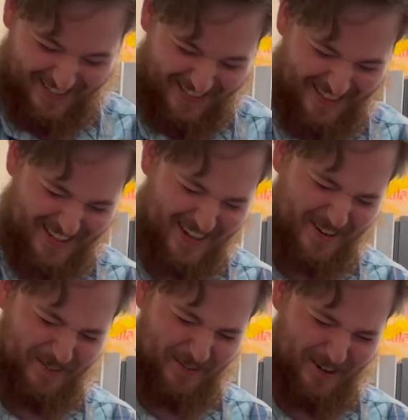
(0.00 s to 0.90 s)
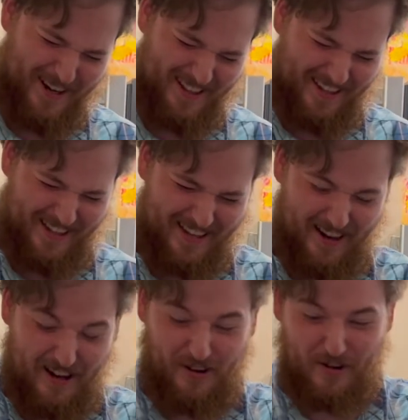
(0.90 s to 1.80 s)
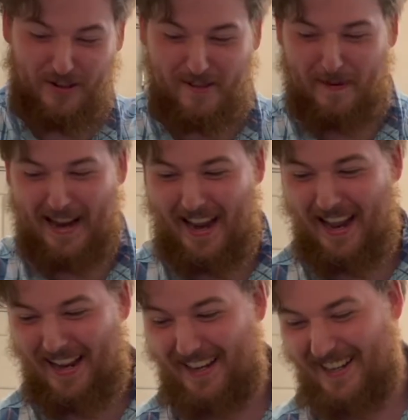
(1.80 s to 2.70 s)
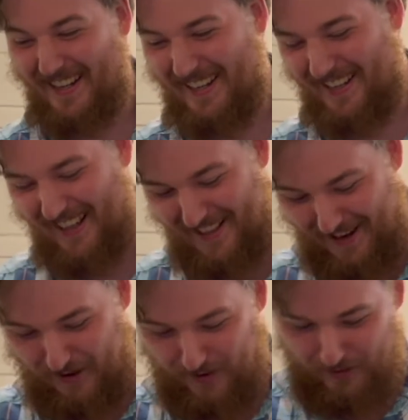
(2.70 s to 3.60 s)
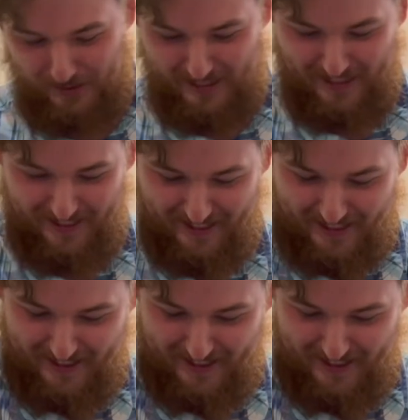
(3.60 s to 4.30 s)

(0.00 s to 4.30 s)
It's like freezing. It hurts my hand. That's how cold it is.